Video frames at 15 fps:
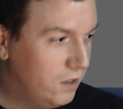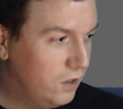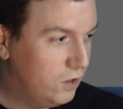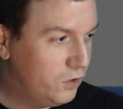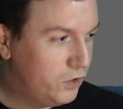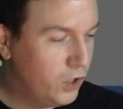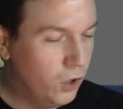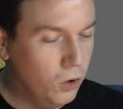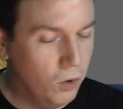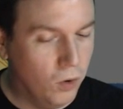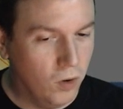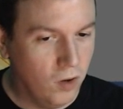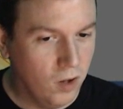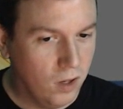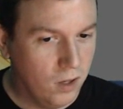
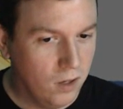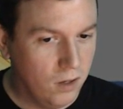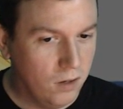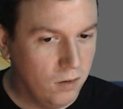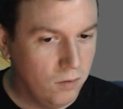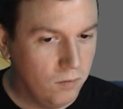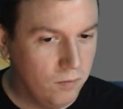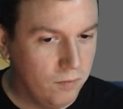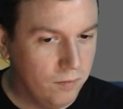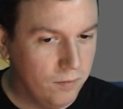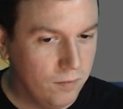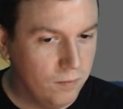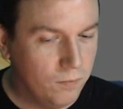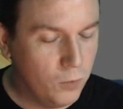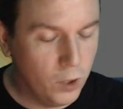So,
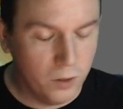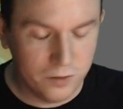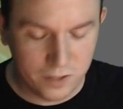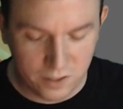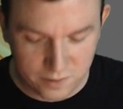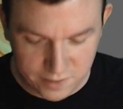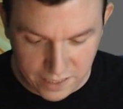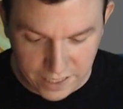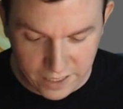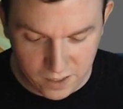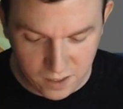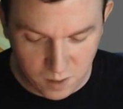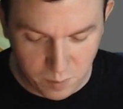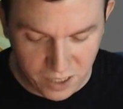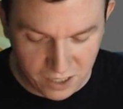what I was going to say
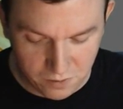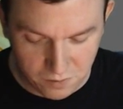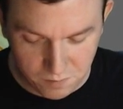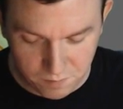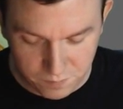about